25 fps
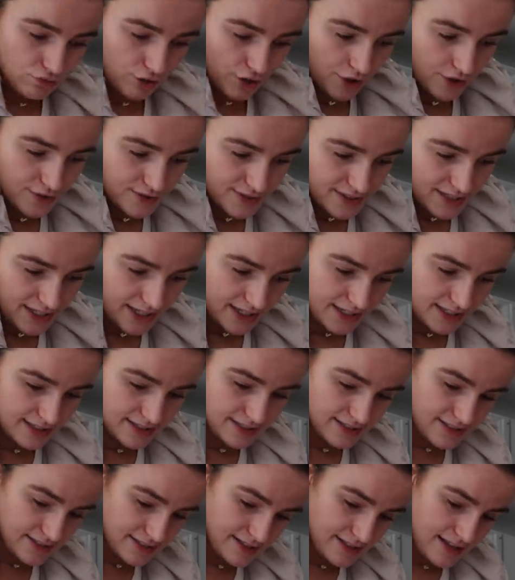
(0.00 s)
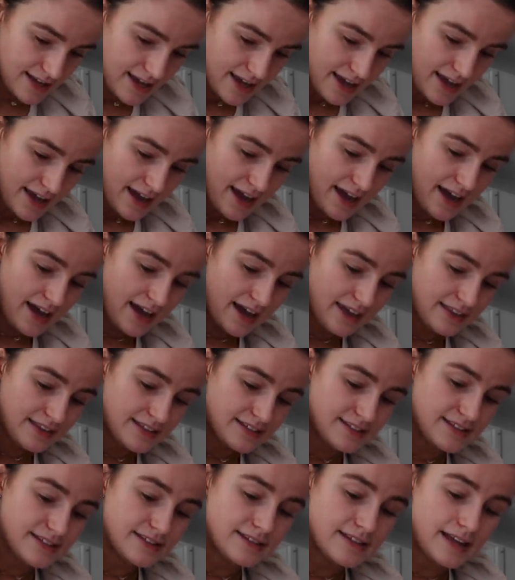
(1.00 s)
roses, and
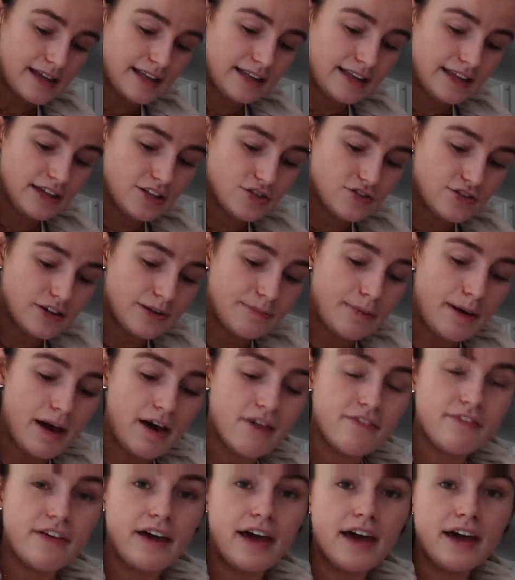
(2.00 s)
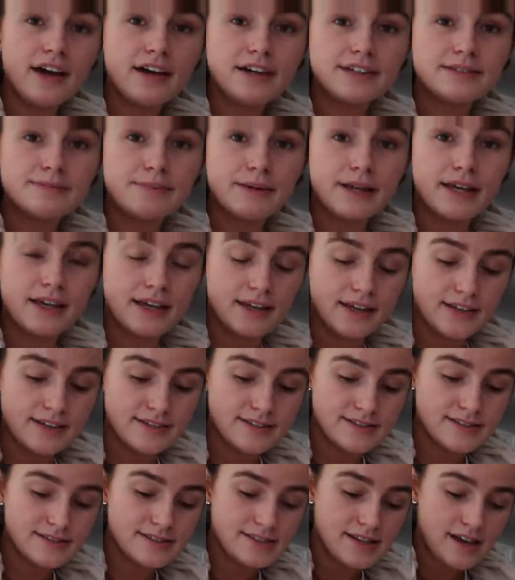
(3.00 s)
this is literally perfect
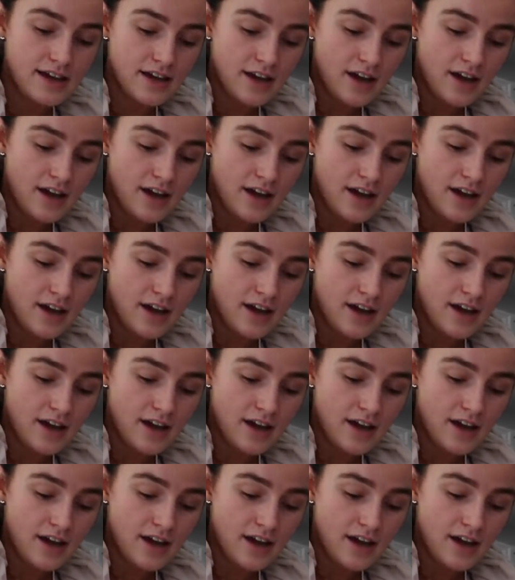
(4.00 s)
because